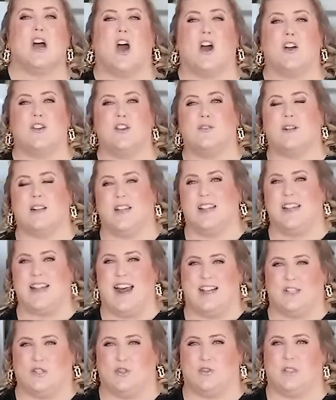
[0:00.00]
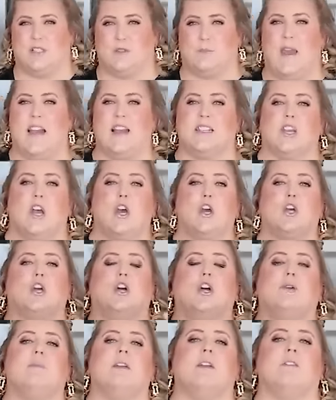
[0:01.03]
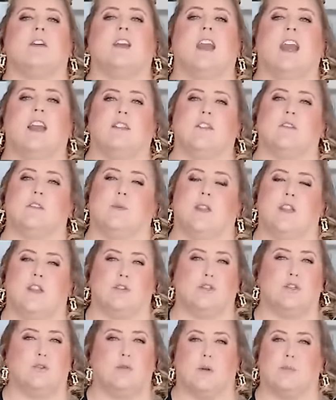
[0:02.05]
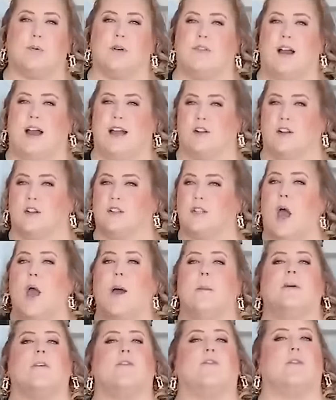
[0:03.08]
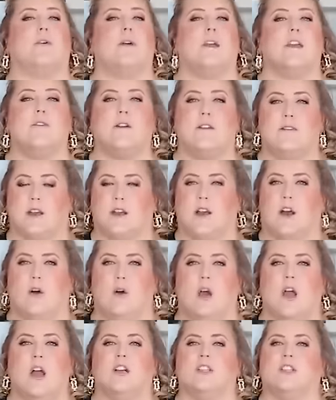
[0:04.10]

Are you gonna need extra space? Communicate those with your tour providers before you even go,